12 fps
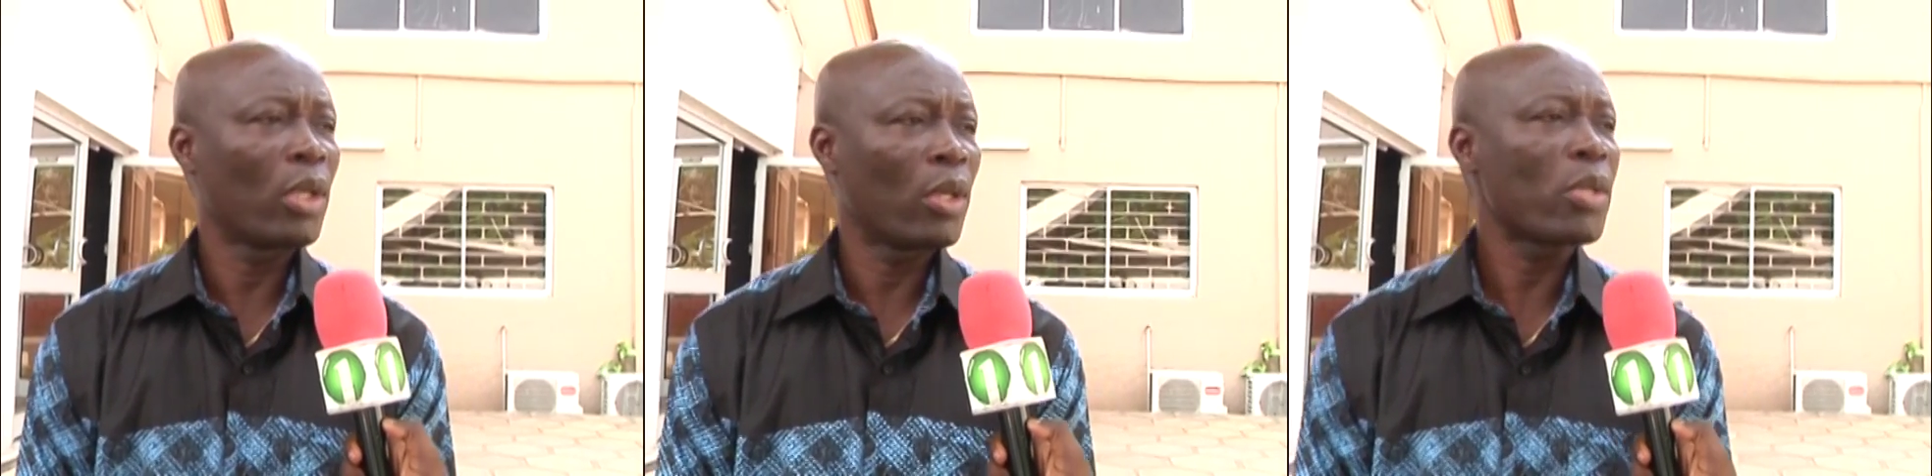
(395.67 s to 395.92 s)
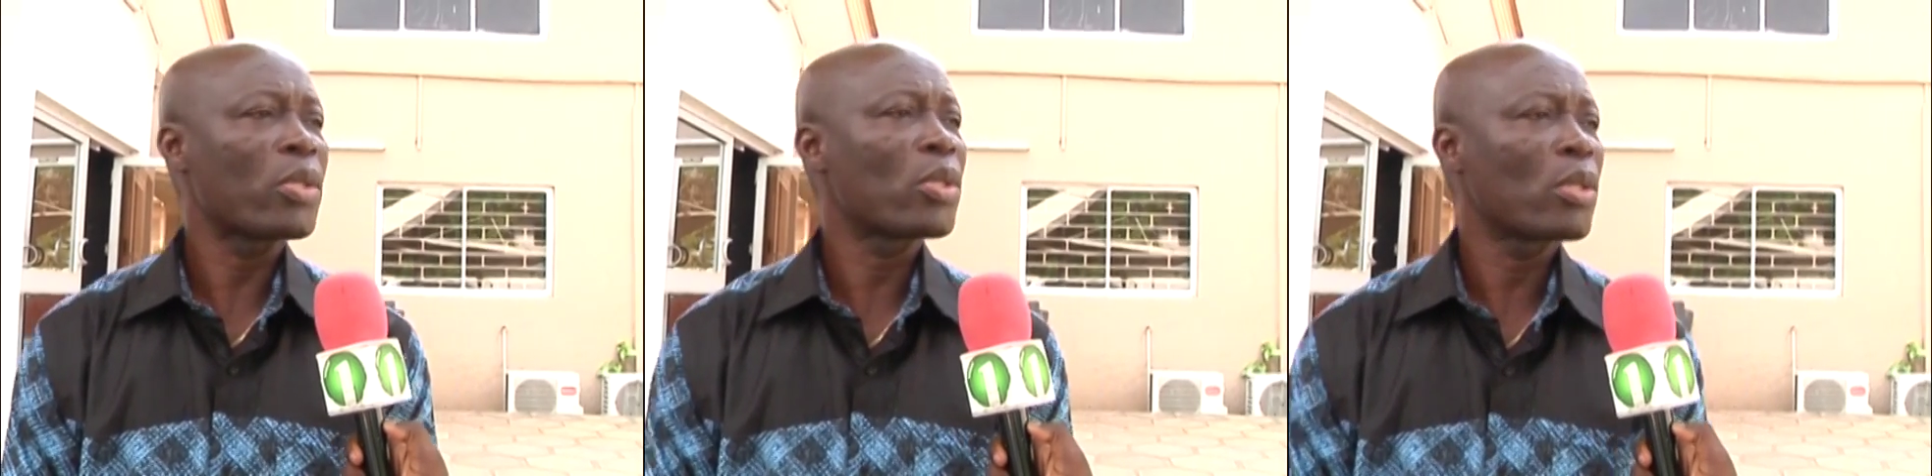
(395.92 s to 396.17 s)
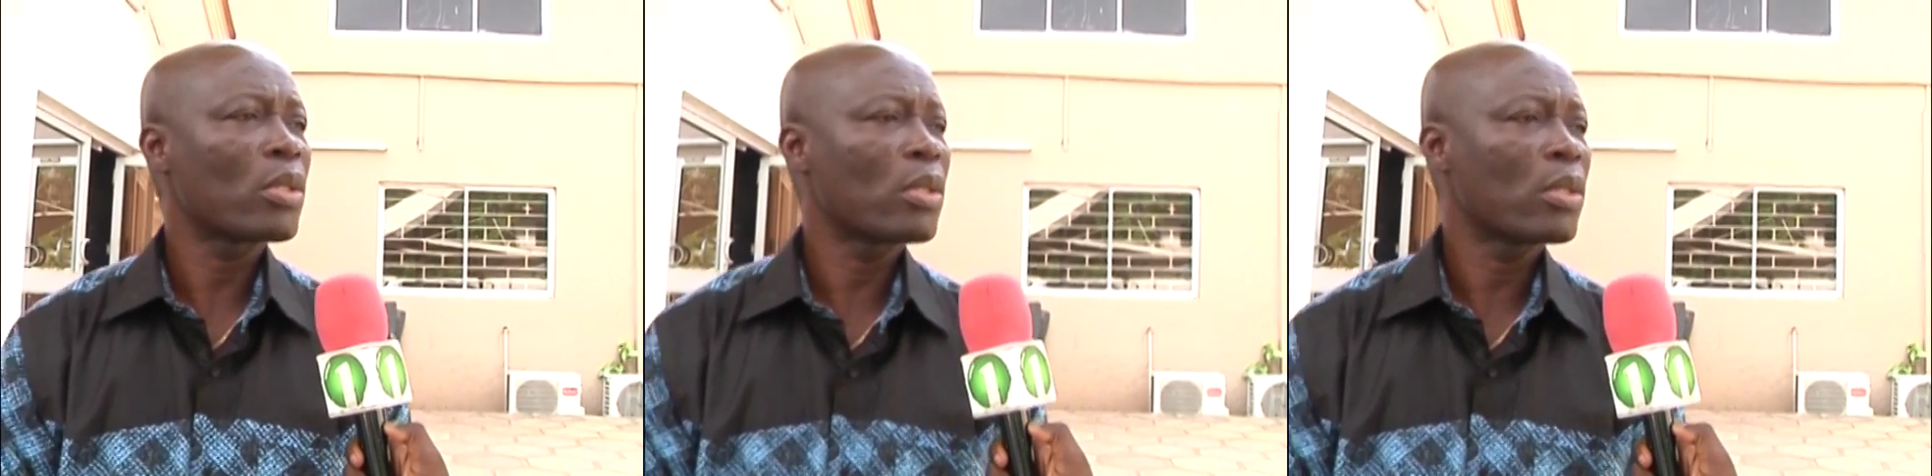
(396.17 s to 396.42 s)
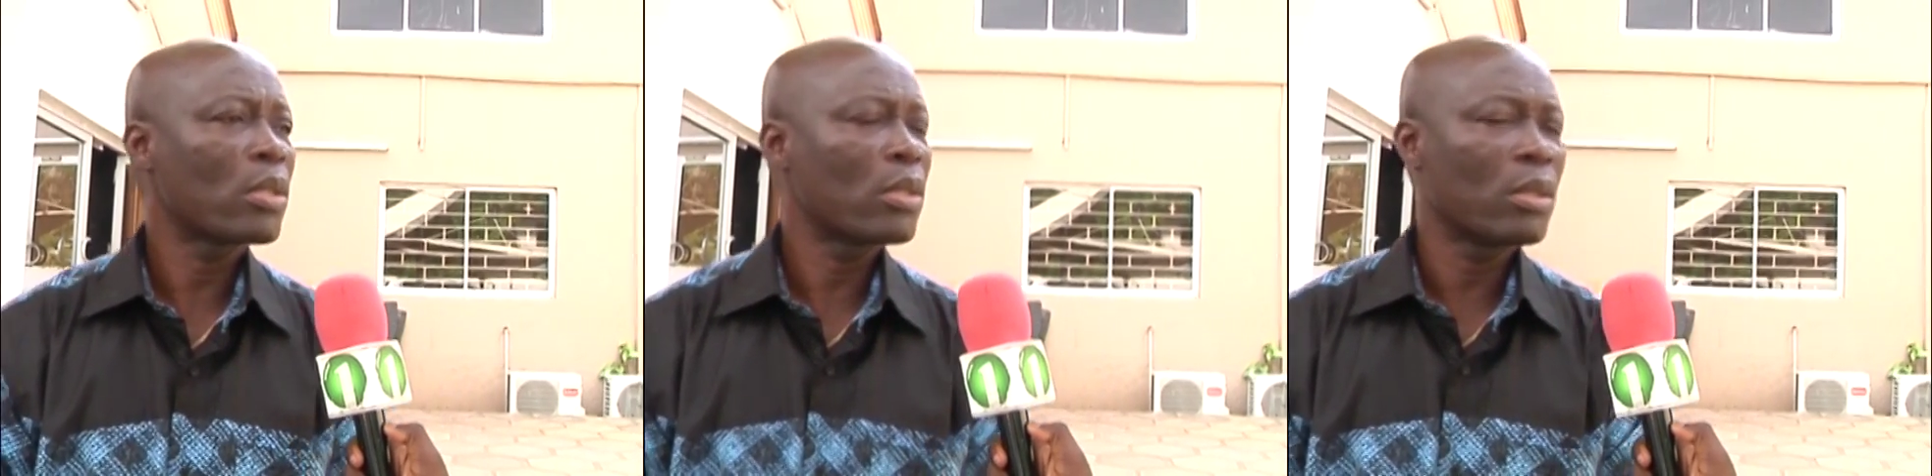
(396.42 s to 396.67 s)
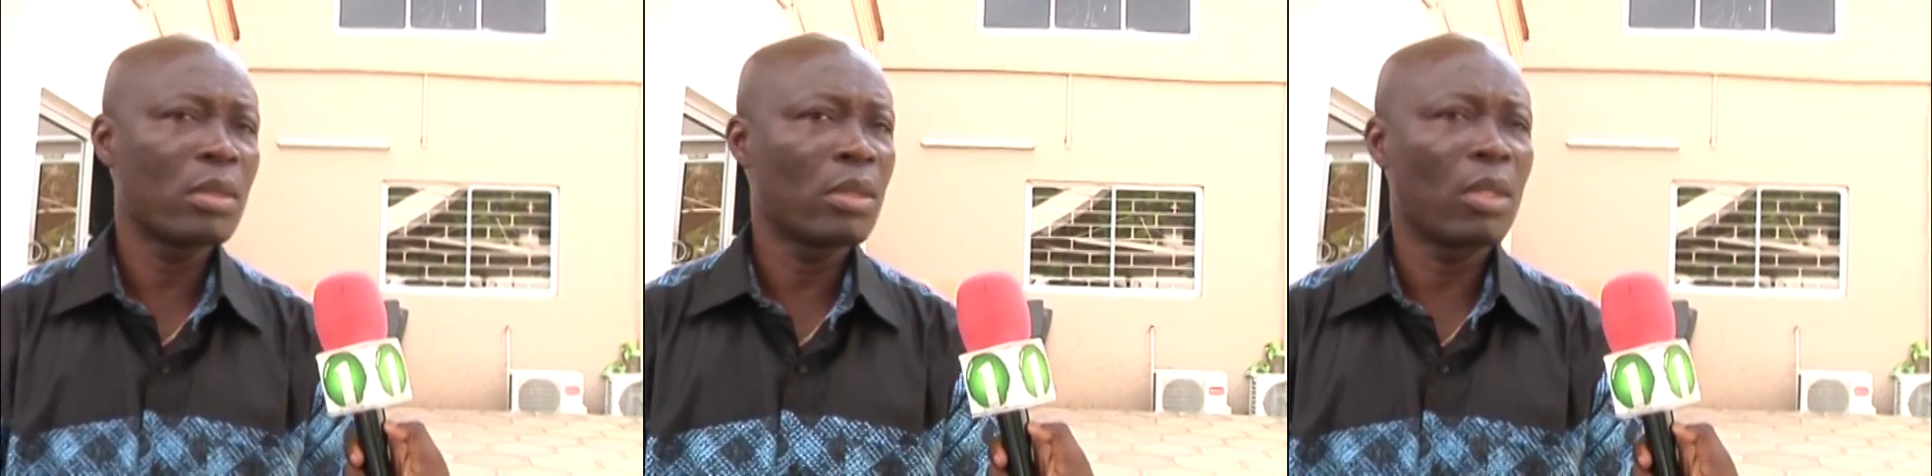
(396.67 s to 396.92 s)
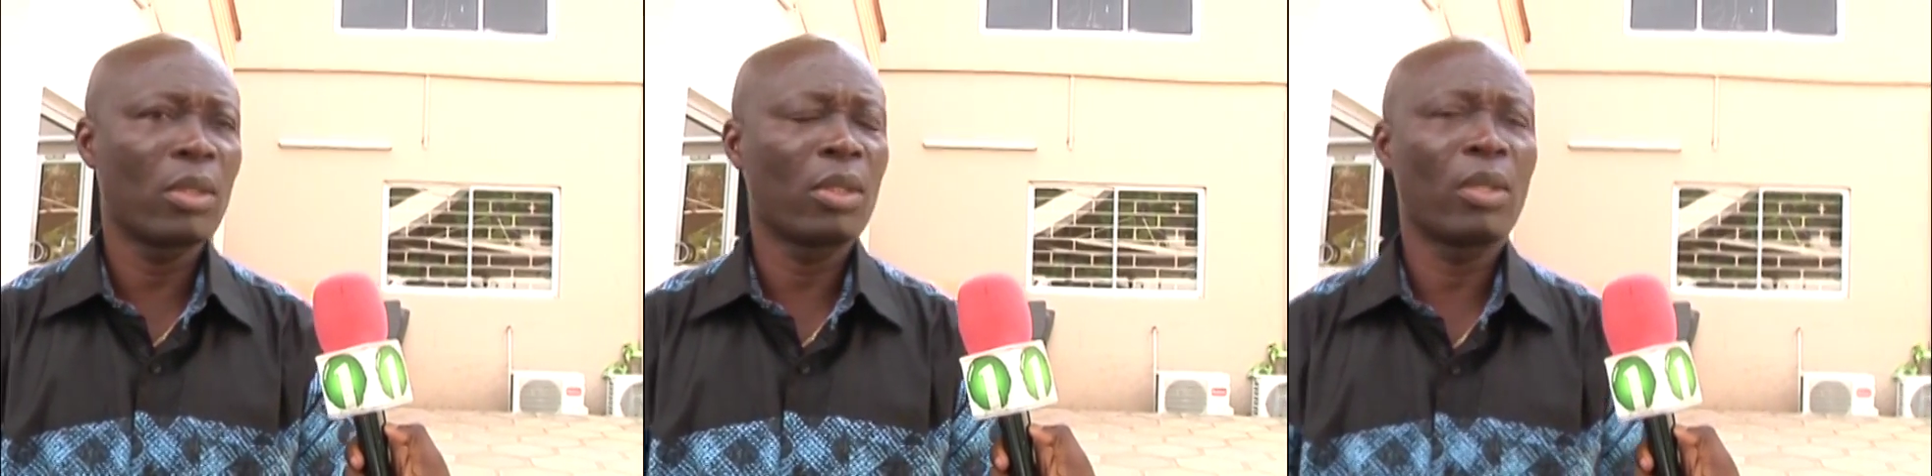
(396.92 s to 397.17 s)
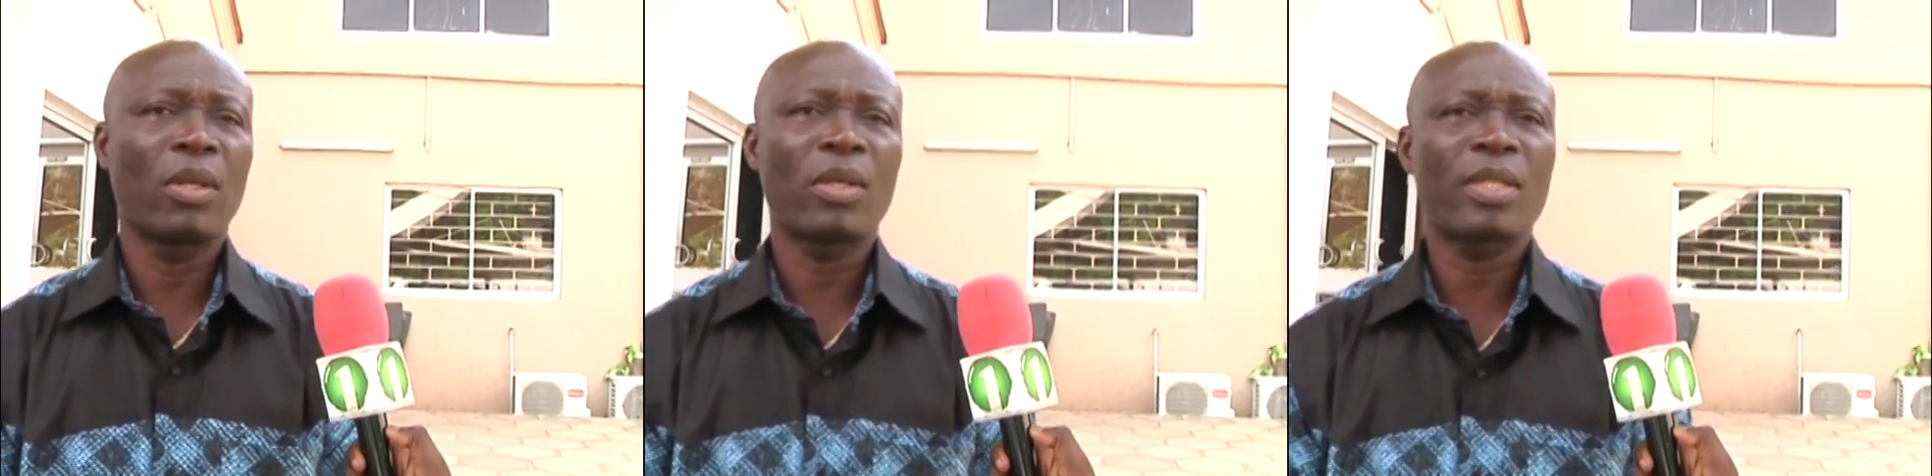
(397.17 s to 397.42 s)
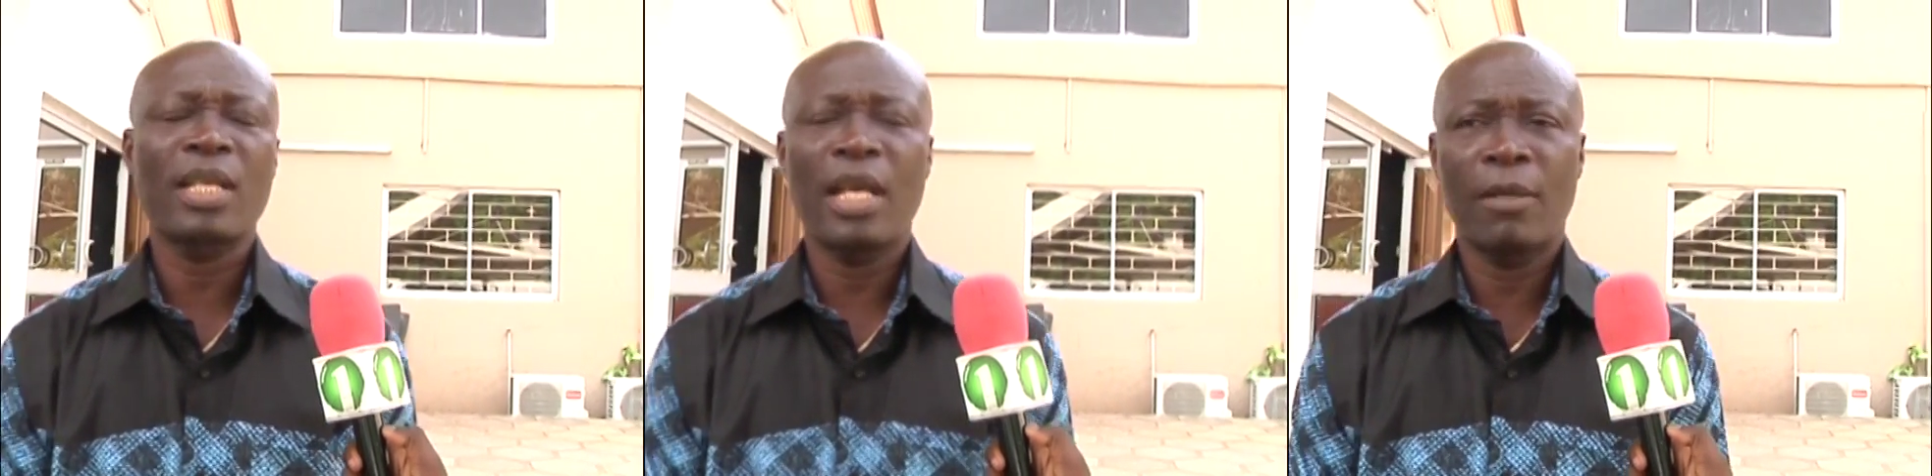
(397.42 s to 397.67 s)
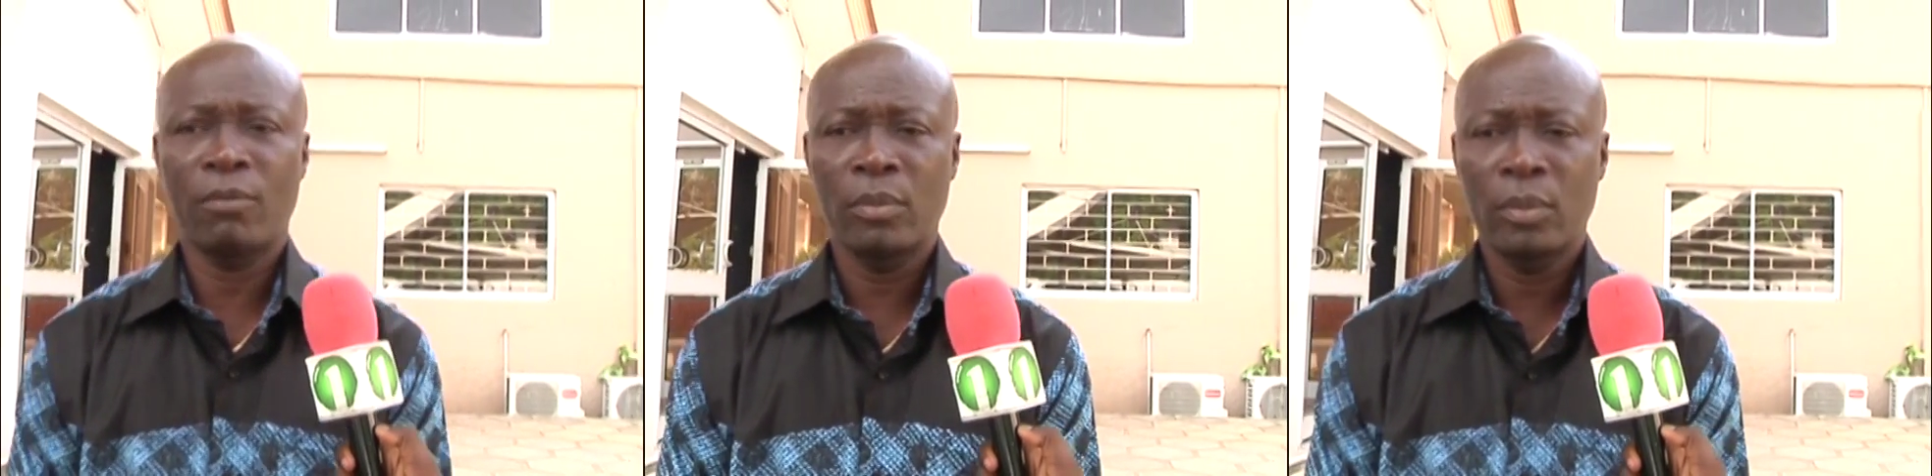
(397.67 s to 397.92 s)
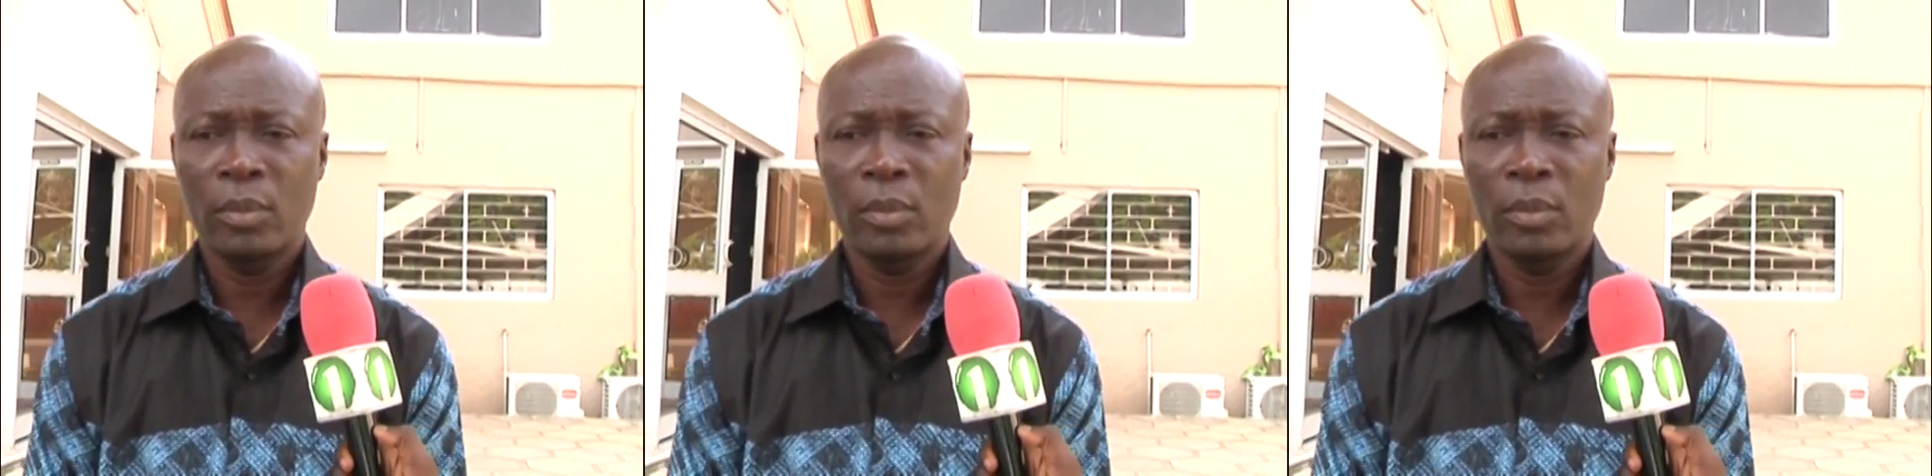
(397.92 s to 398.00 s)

lost, all not lost. Um,